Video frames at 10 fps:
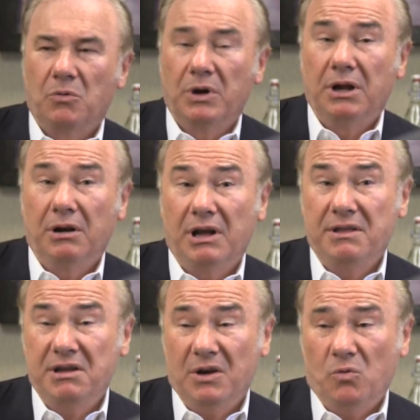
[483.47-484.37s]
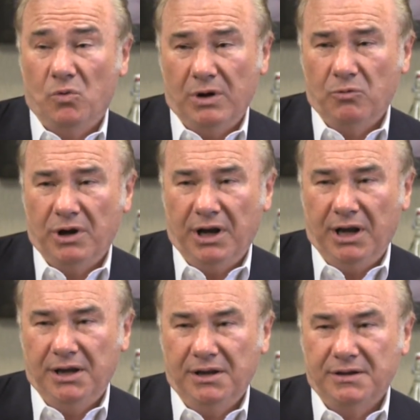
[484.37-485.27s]
Well, I think one
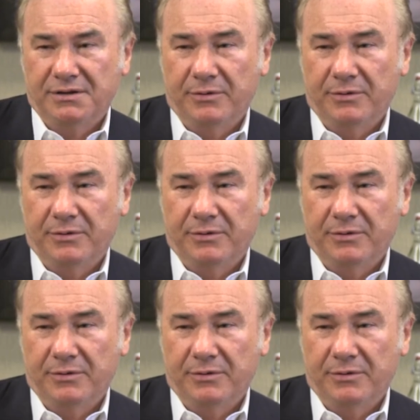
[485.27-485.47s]
way is